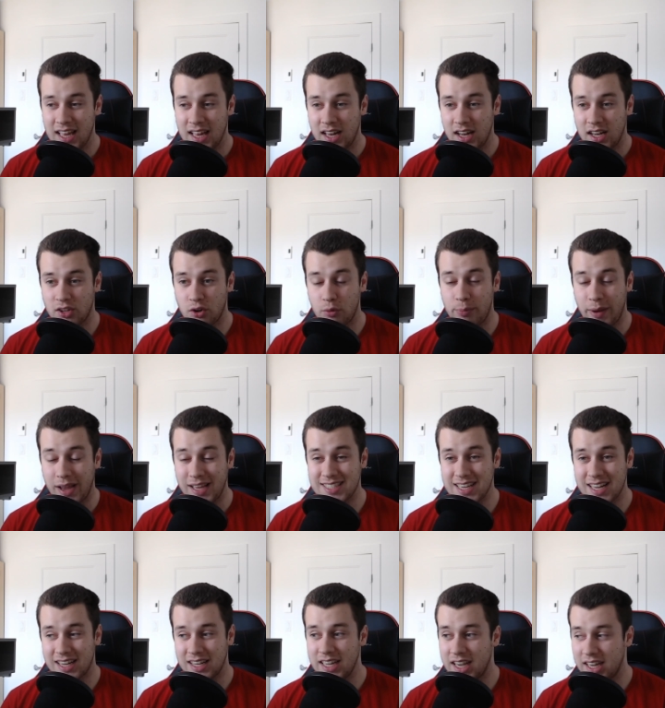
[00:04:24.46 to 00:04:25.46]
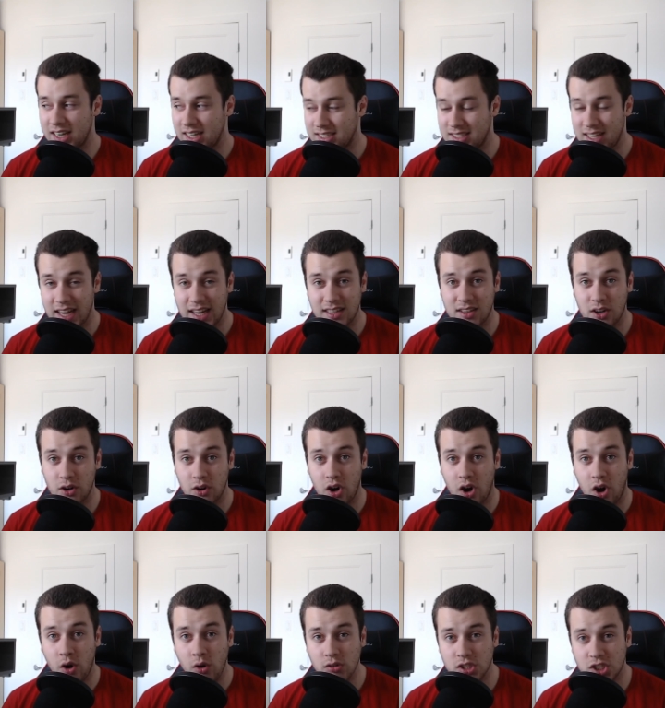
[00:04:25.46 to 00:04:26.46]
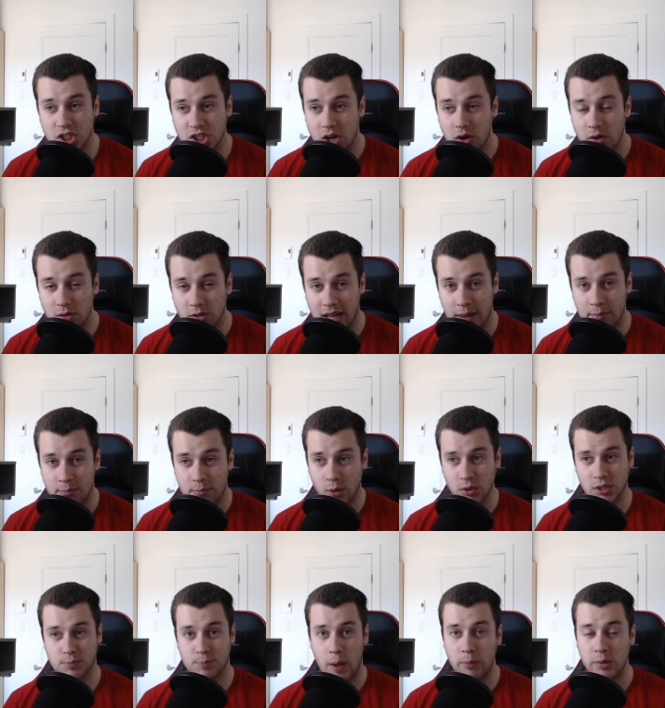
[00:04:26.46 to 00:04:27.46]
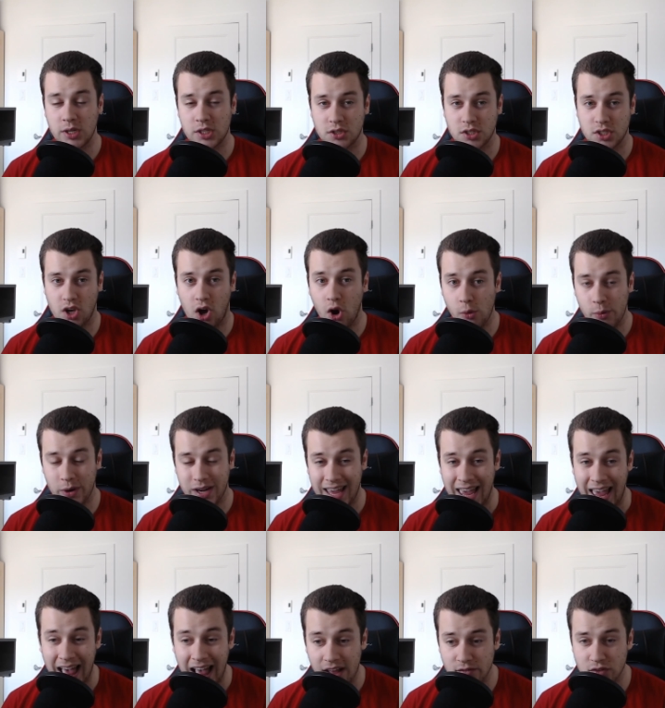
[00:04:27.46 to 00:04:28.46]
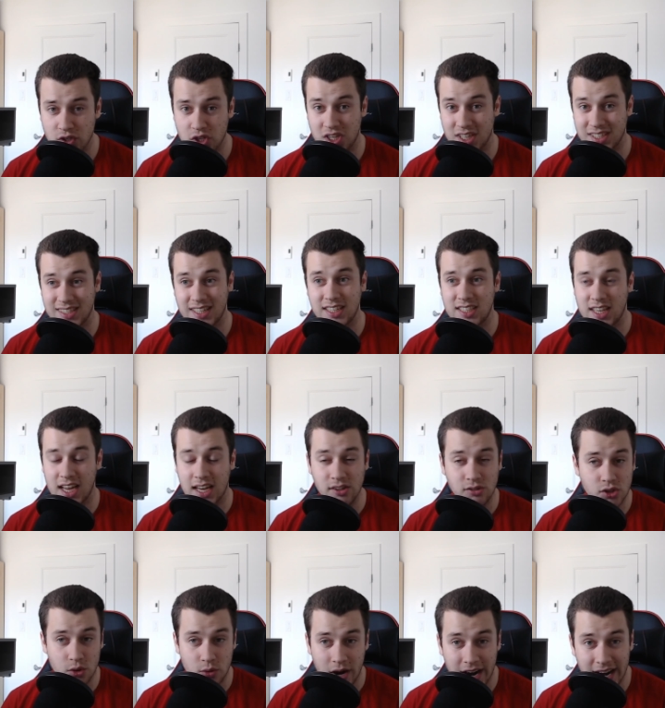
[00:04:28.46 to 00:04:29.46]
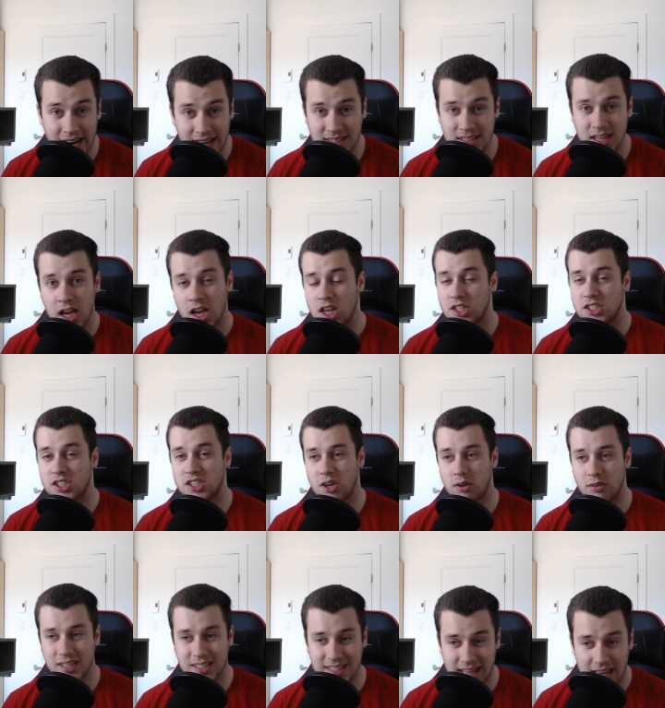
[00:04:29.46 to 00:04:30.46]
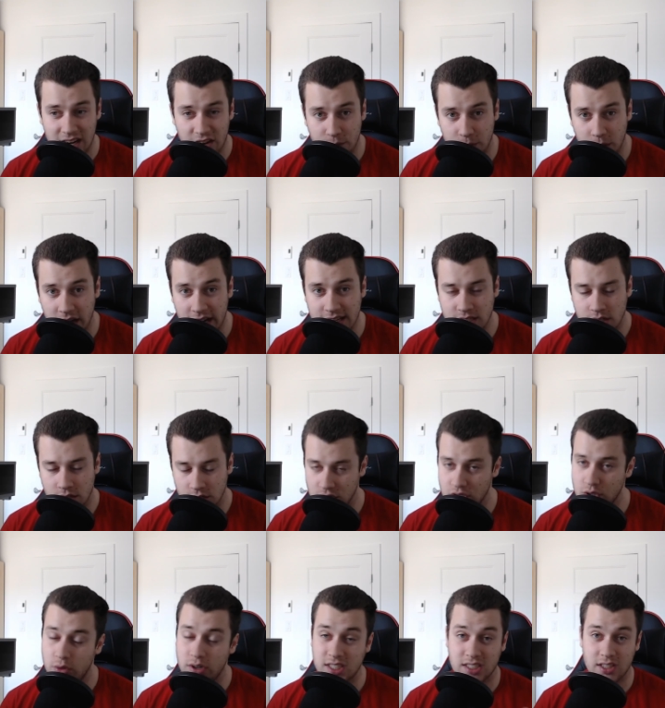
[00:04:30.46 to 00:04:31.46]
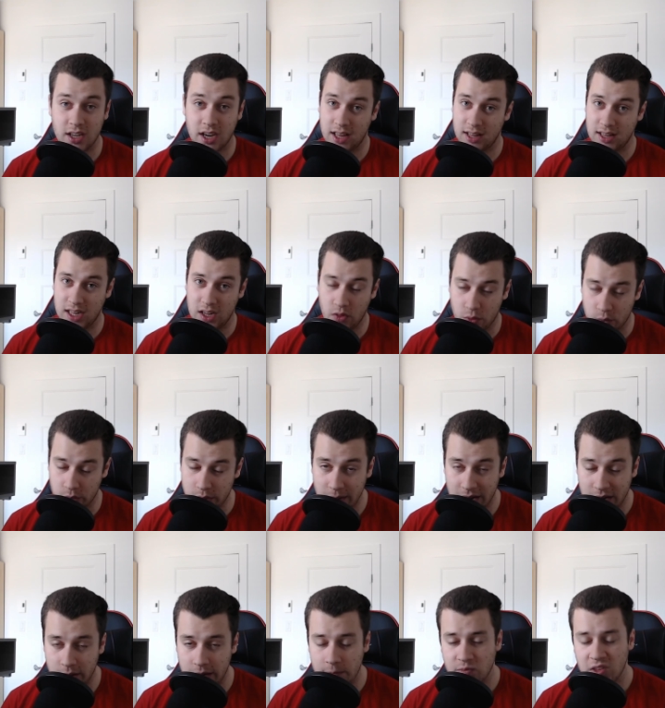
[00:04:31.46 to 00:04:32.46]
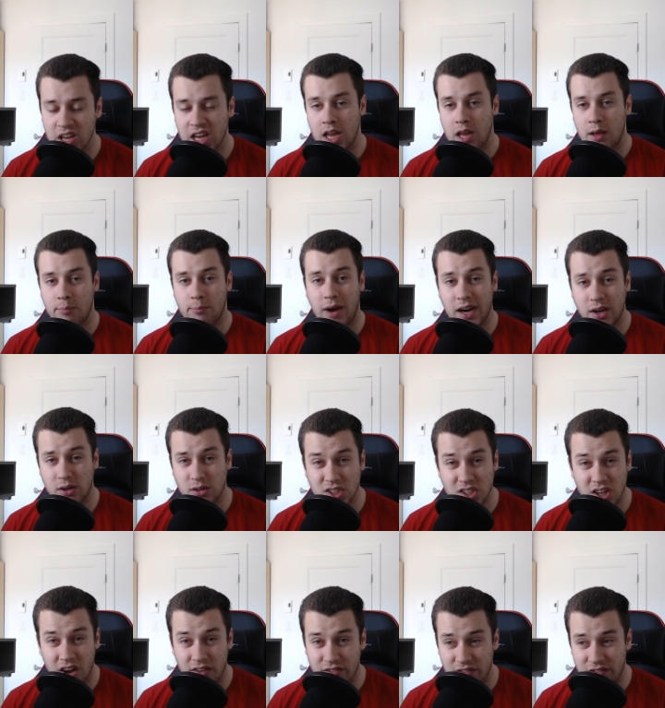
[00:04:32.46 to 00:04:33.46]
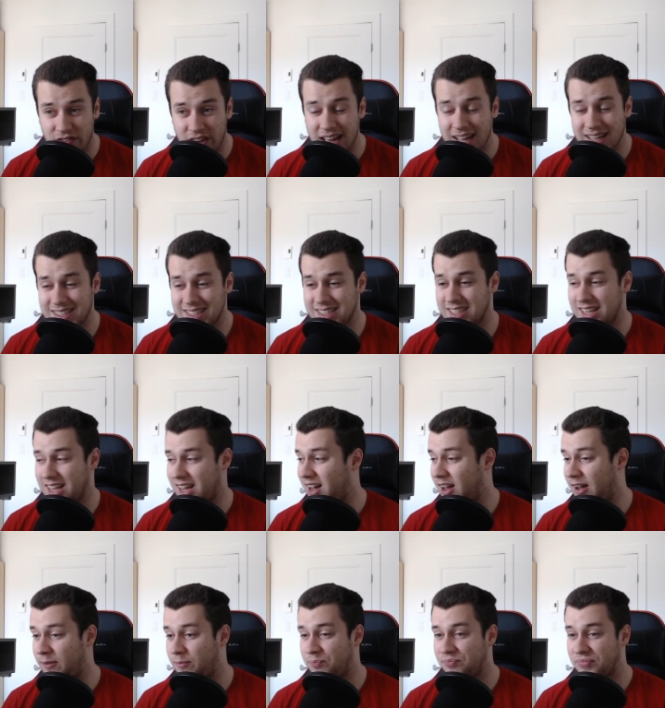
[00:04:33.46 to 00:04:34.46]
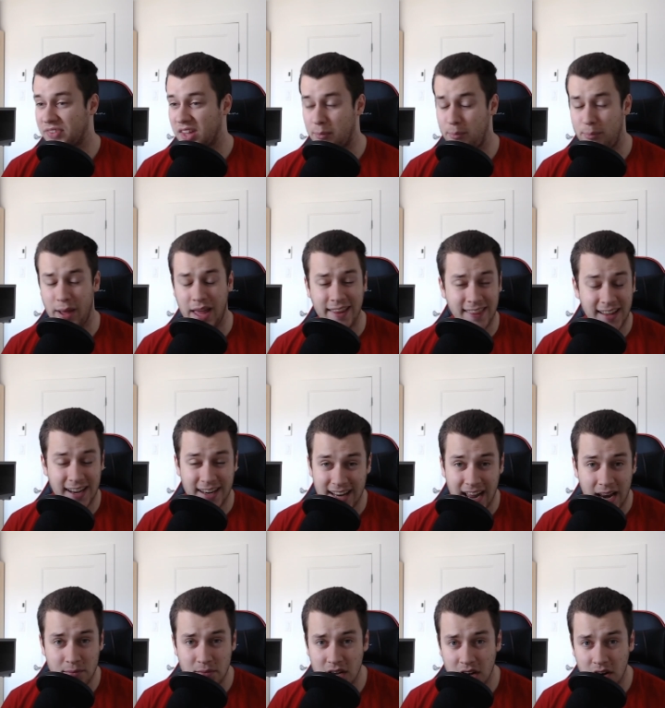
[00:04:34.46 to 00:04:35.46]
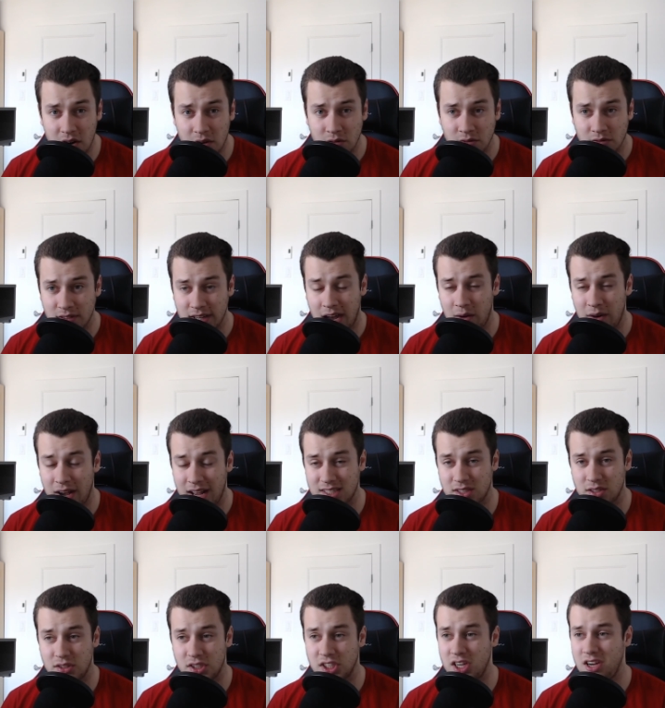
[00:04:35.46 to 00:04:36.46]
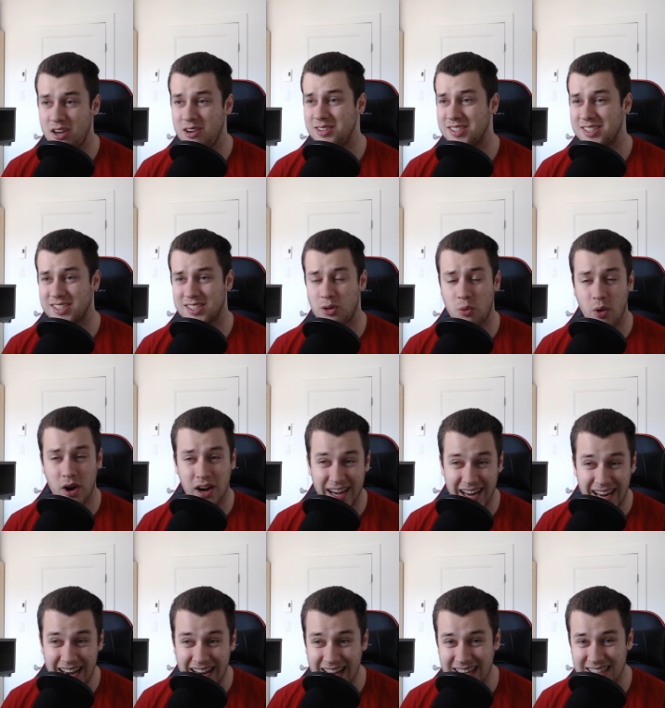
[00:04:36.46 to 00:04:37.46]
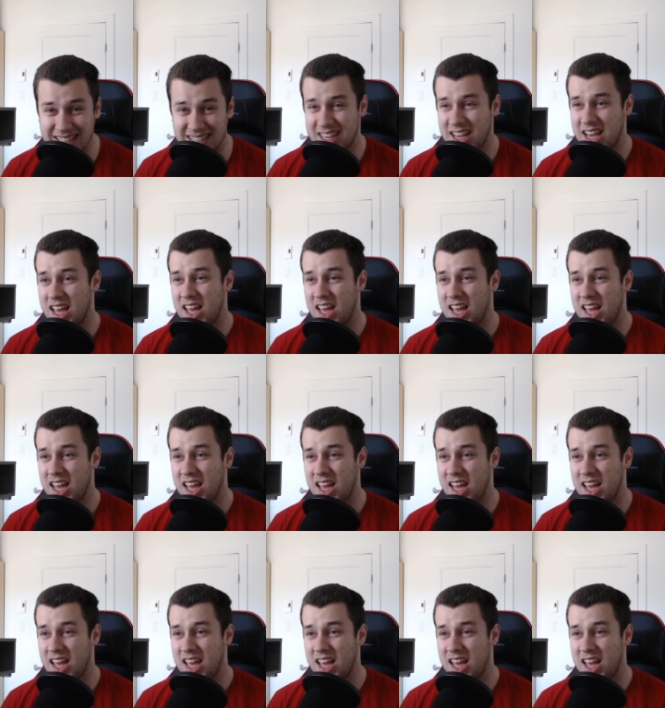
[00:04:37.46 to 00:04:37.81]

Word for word: they're basically gonna take their own show that most publishers already have, such as Nintendo Directs, Sony State of Plays, Sony's not at E three by the way, Microsoft events, um, Bandai Namco now has their show, Square Enix,